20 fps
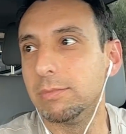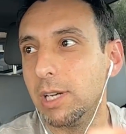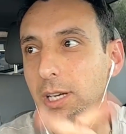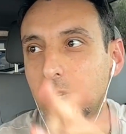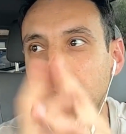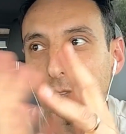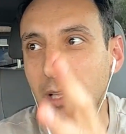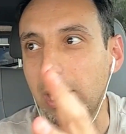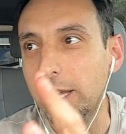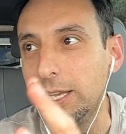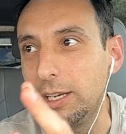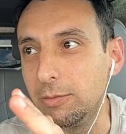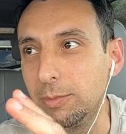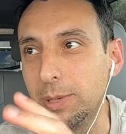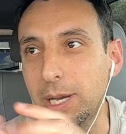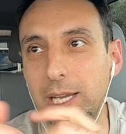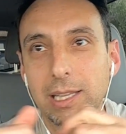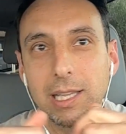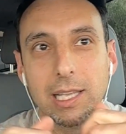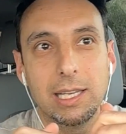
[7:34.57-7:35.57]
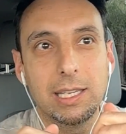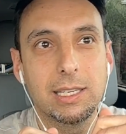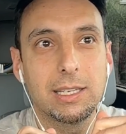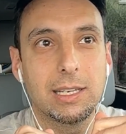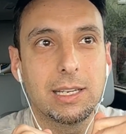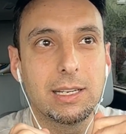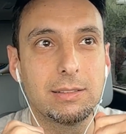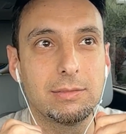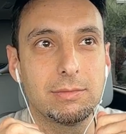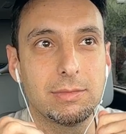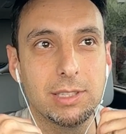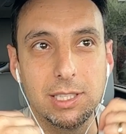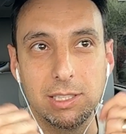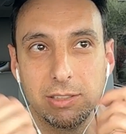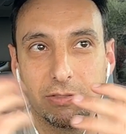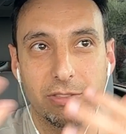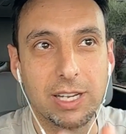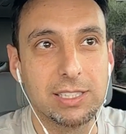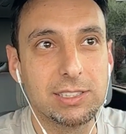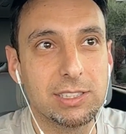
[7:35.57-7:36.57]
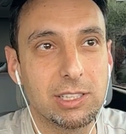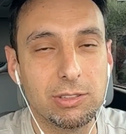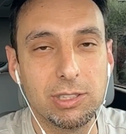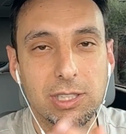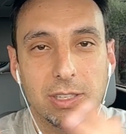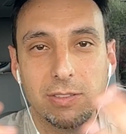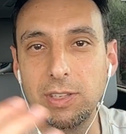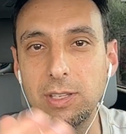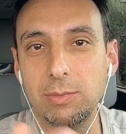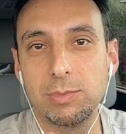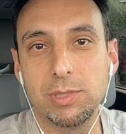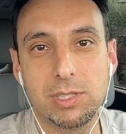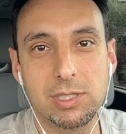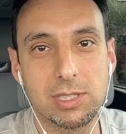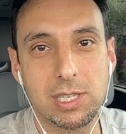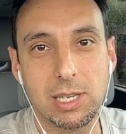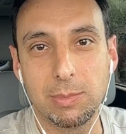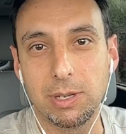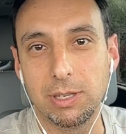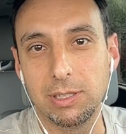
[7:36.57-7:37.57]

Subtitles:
a client of mine like the advice I'd give them is the same